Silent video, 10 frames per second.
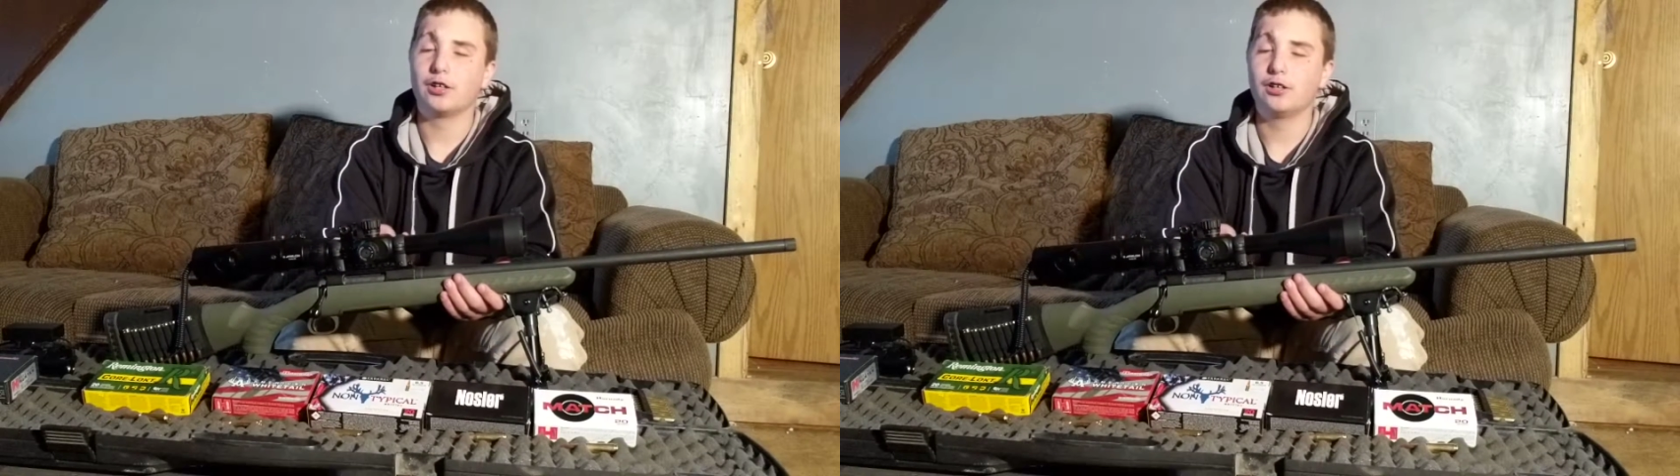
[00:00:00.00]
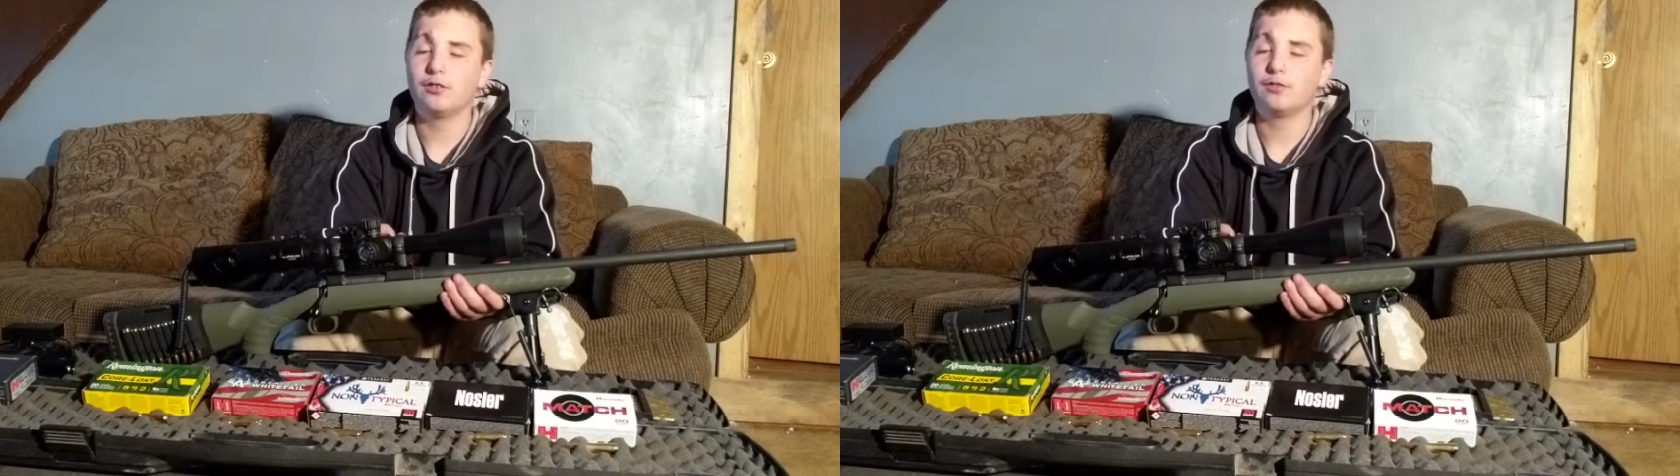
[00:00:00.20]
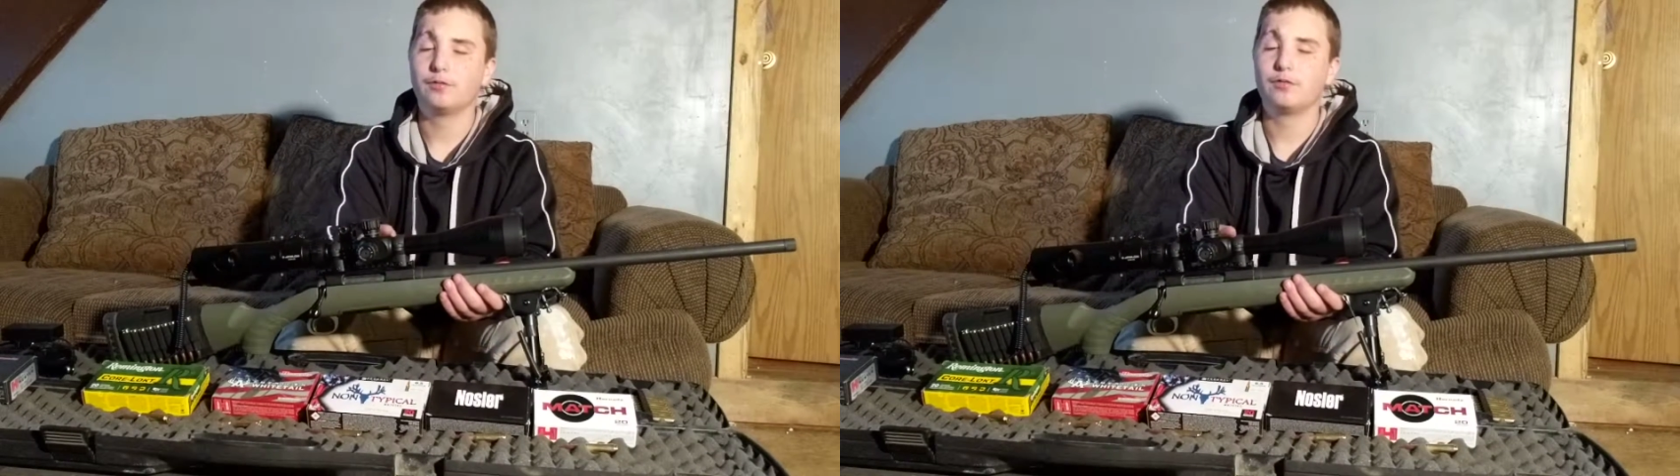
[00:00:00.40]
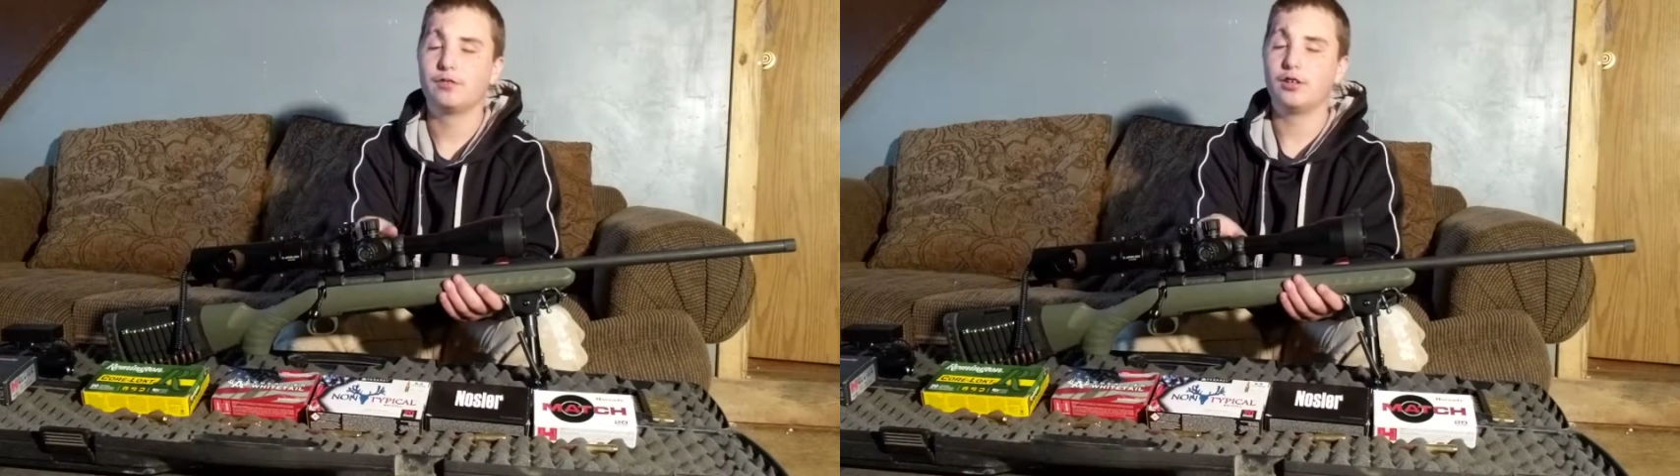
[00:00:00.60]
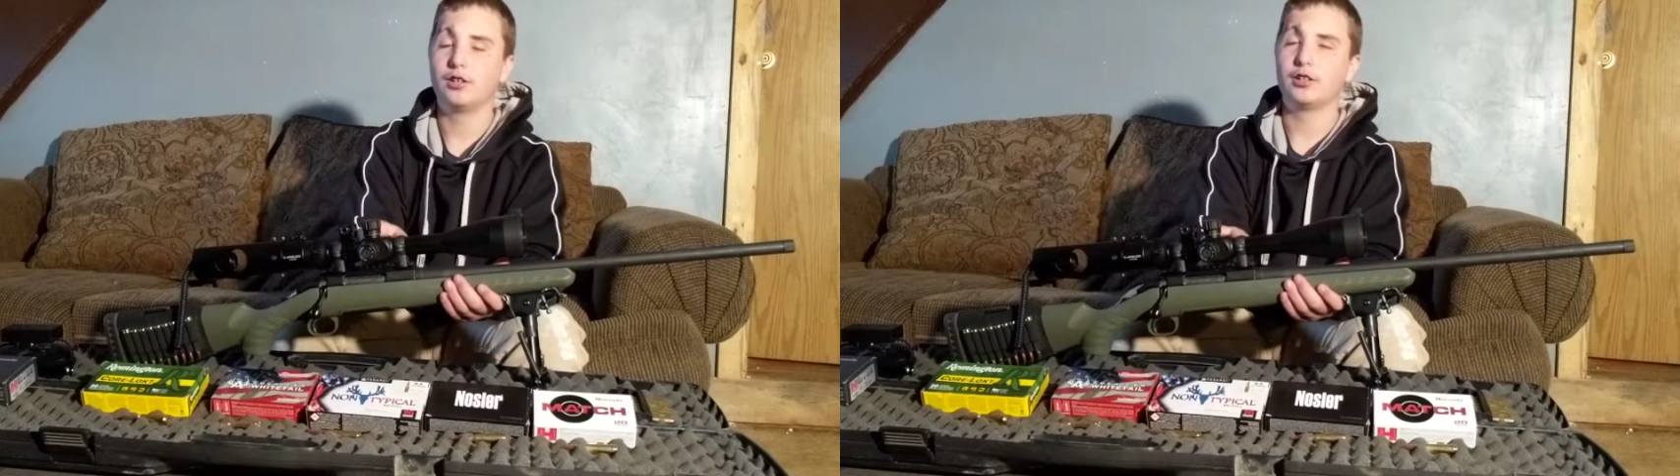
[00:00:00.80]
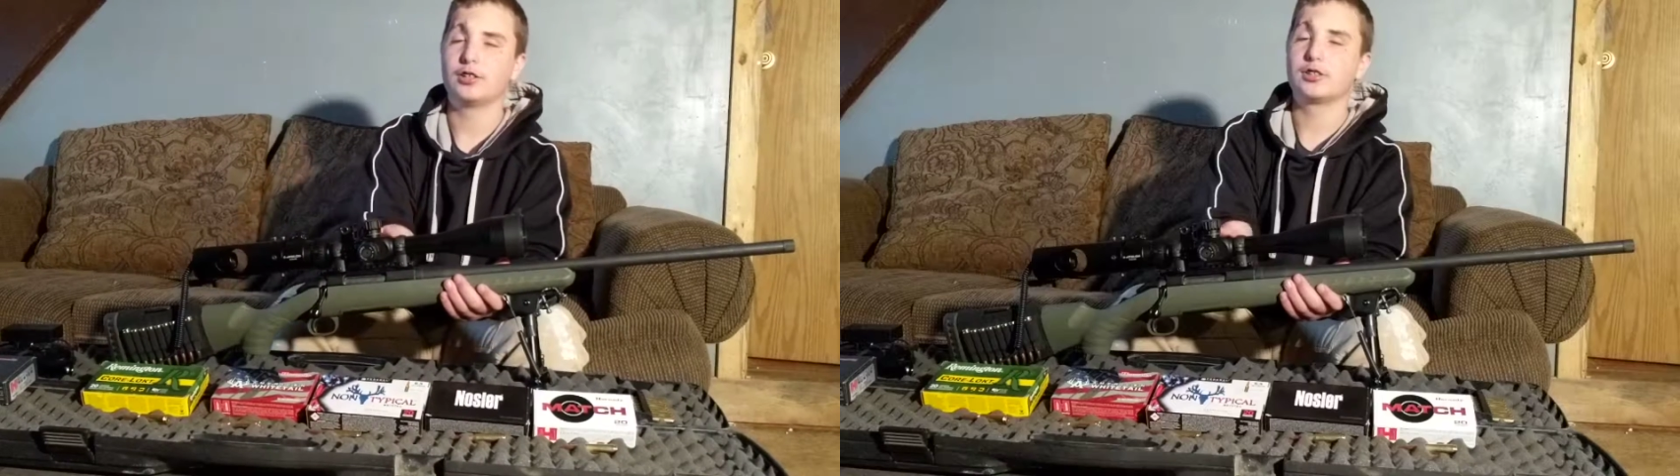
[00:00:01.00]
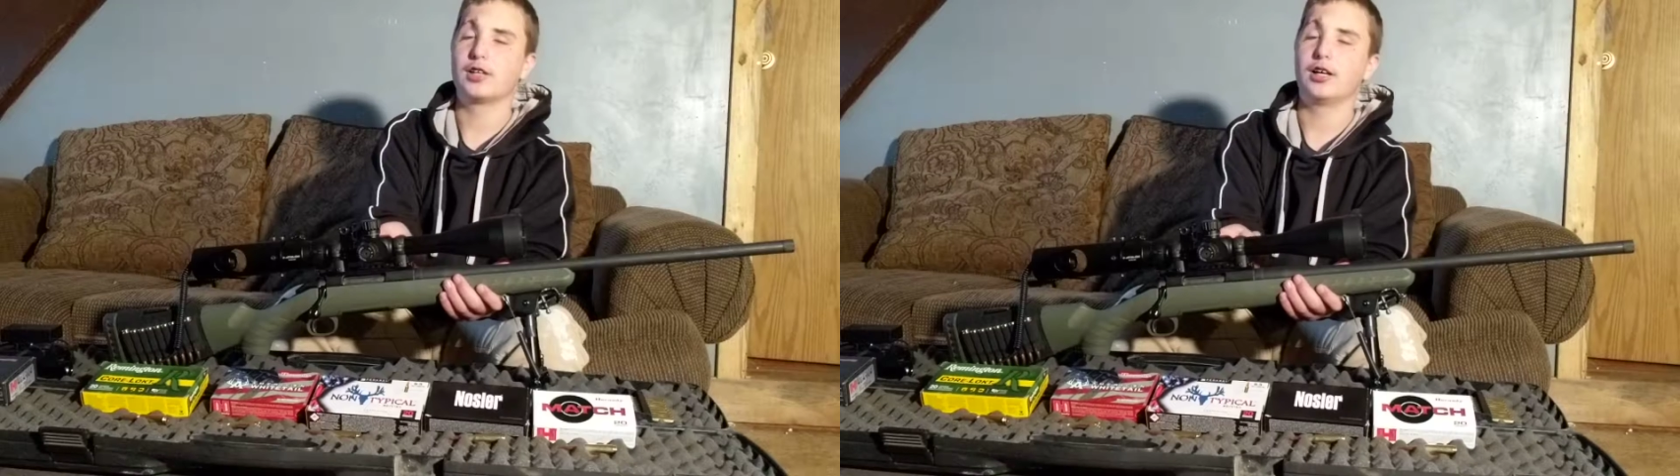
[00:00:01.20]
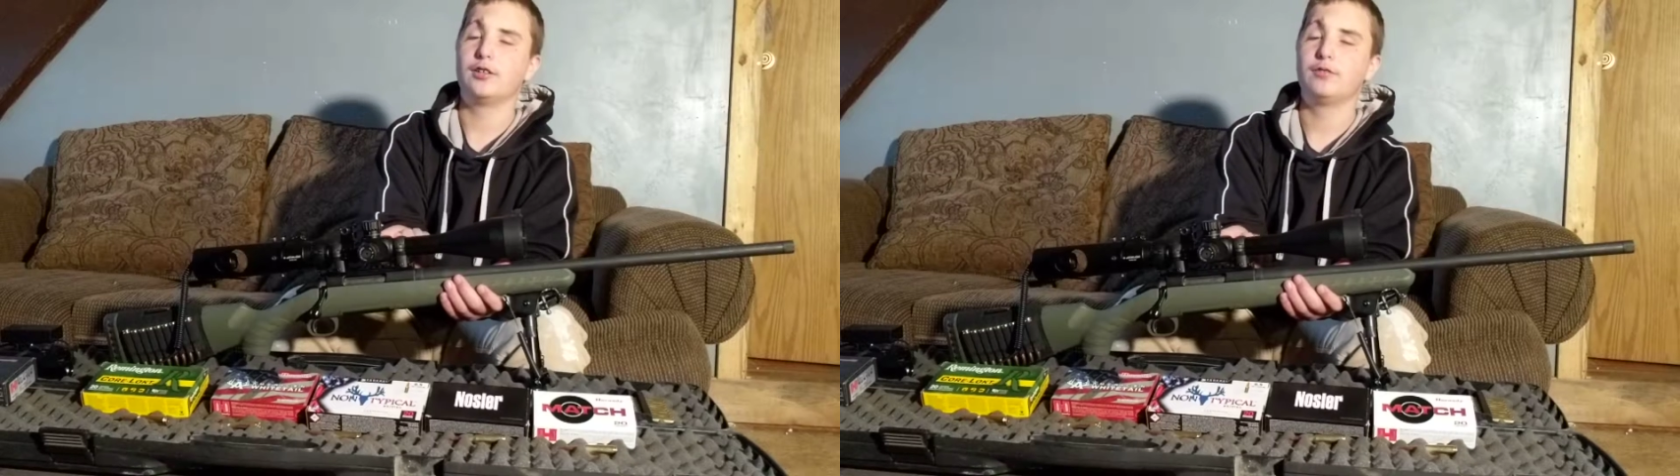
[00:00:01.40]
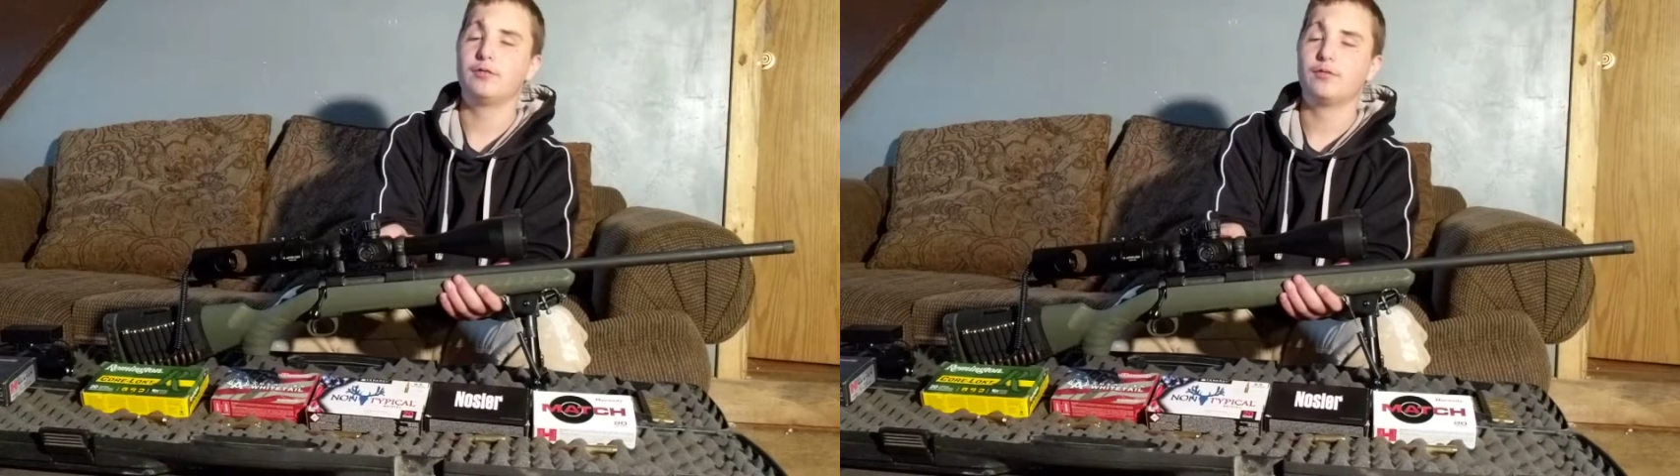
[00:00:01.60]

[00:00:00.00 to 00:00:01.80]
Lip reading: here on this side.